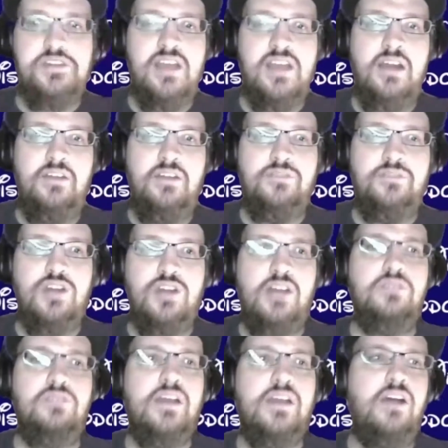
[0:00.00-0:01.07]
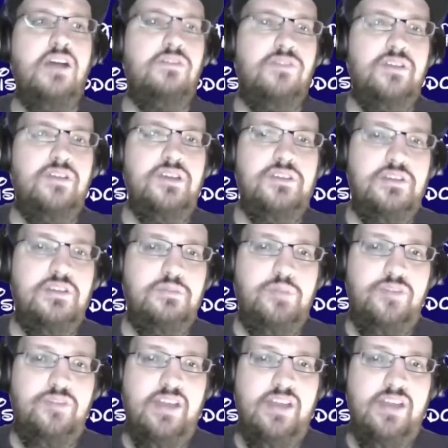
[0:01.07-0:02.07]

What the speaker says: kind of trying to look out for you to prevent.